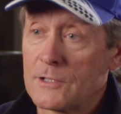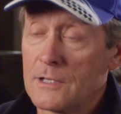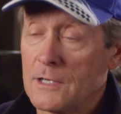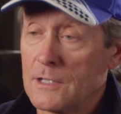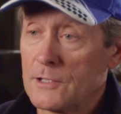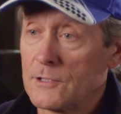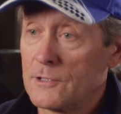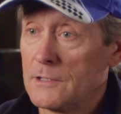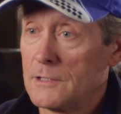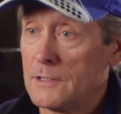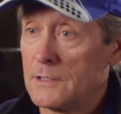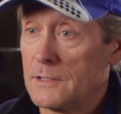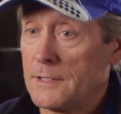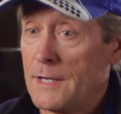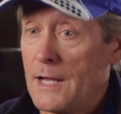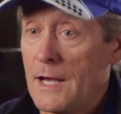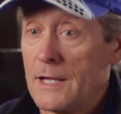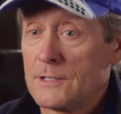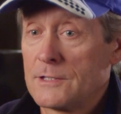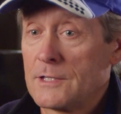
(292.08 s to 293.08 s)
color, a
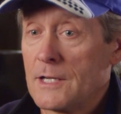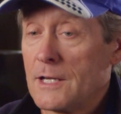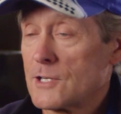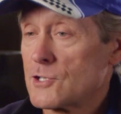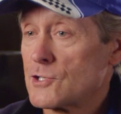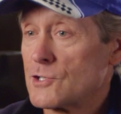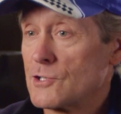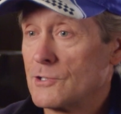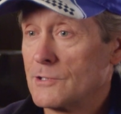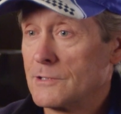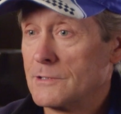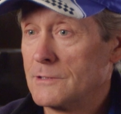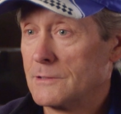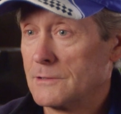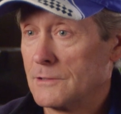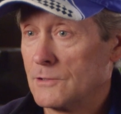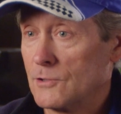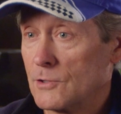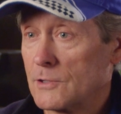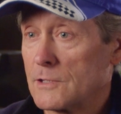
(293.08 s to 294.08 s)
non-textured
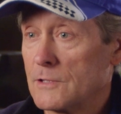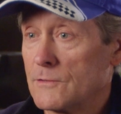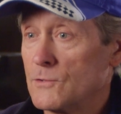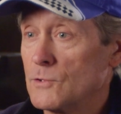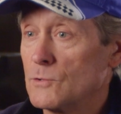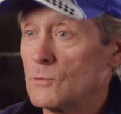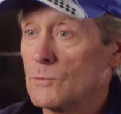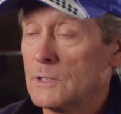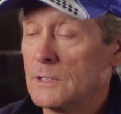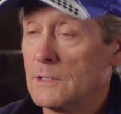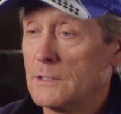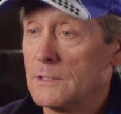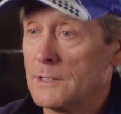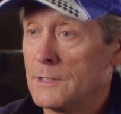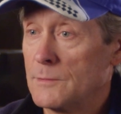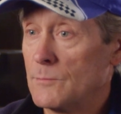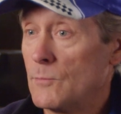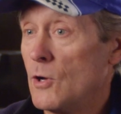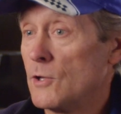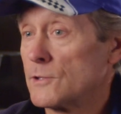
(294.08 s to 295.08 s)
look, if you will,
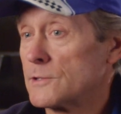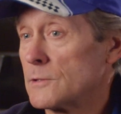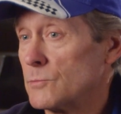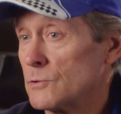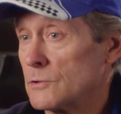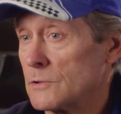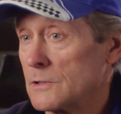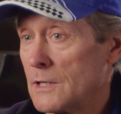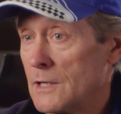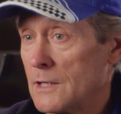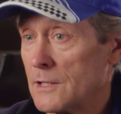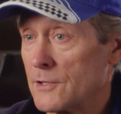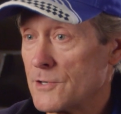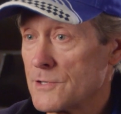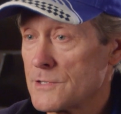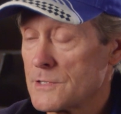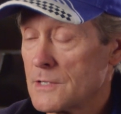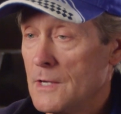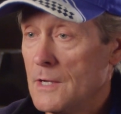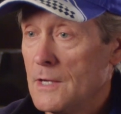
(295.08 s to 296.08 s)
in multiple
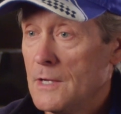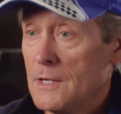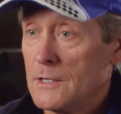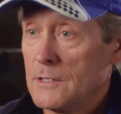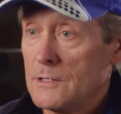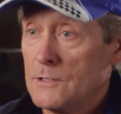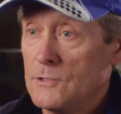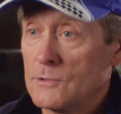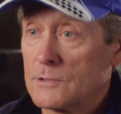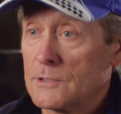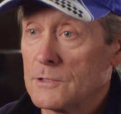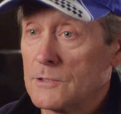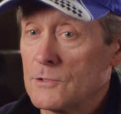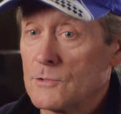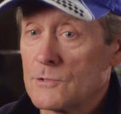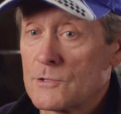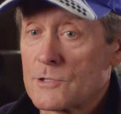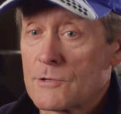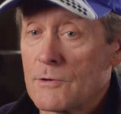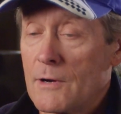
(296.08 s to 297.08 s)
colors. You can
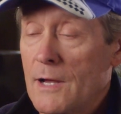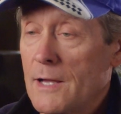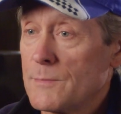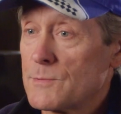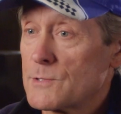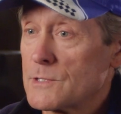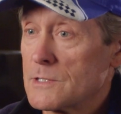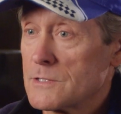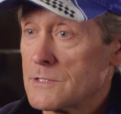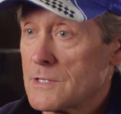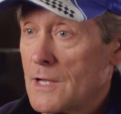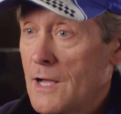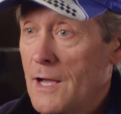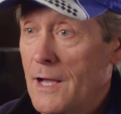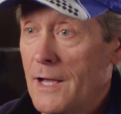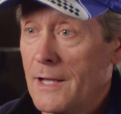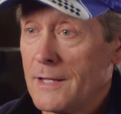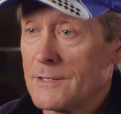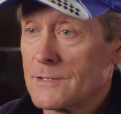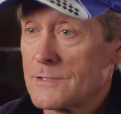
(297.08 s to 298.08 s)
do stripes,
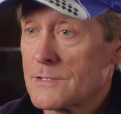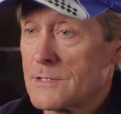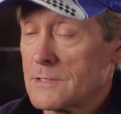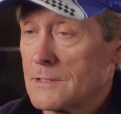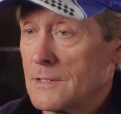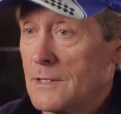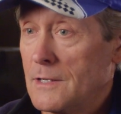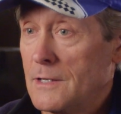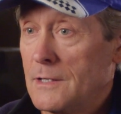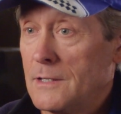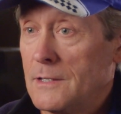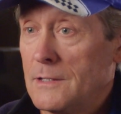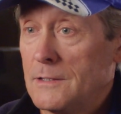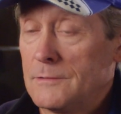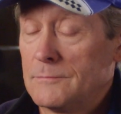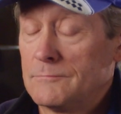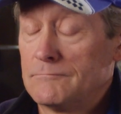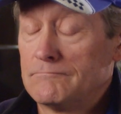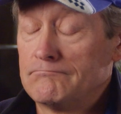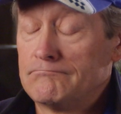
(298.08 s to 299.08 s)
designs,
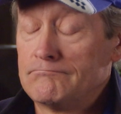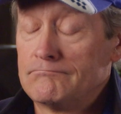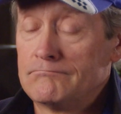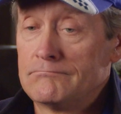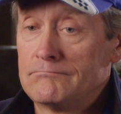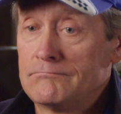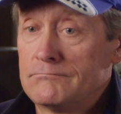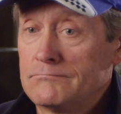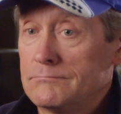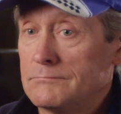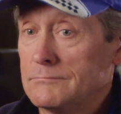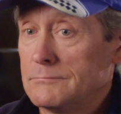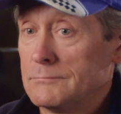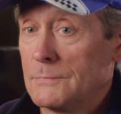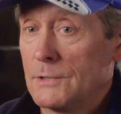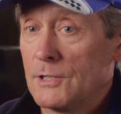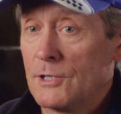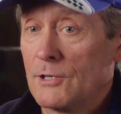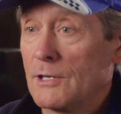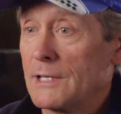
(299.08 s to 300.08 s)

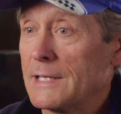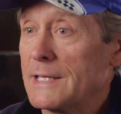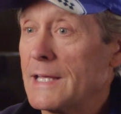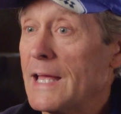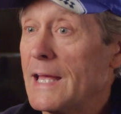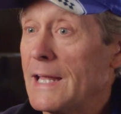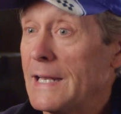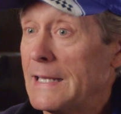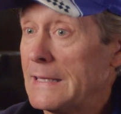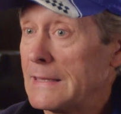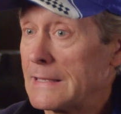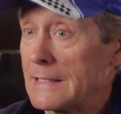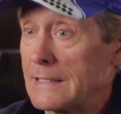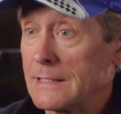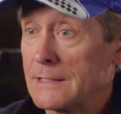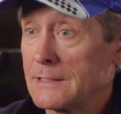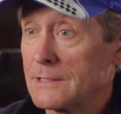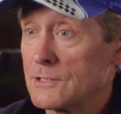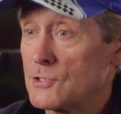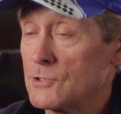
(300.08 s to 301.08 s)
literally
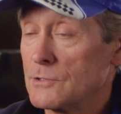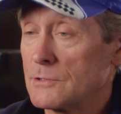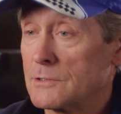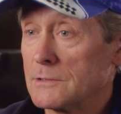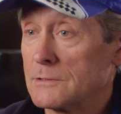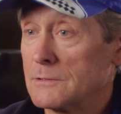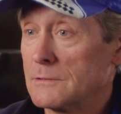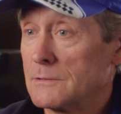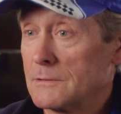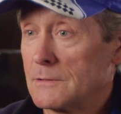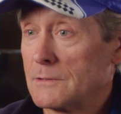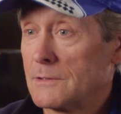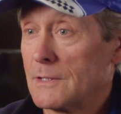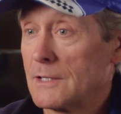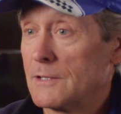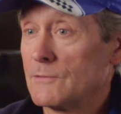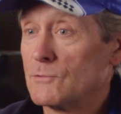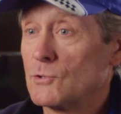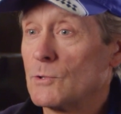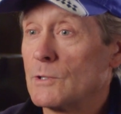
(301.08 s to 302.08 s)
anything that you could
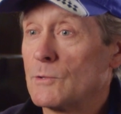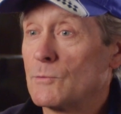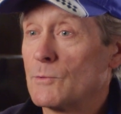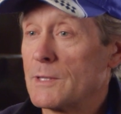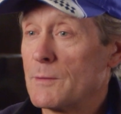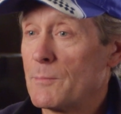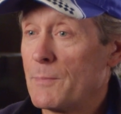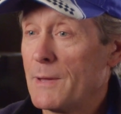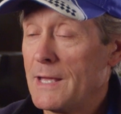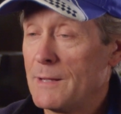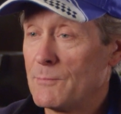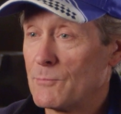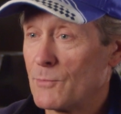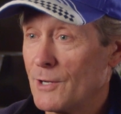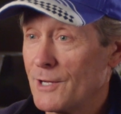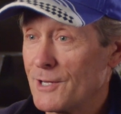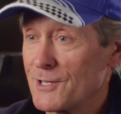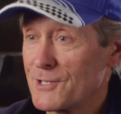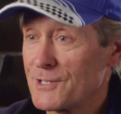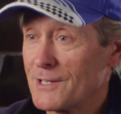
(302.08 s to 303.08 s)
think of doing with a
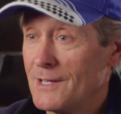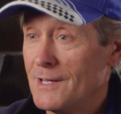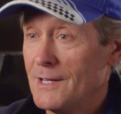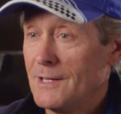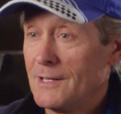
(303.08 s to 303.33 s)
paintbrush.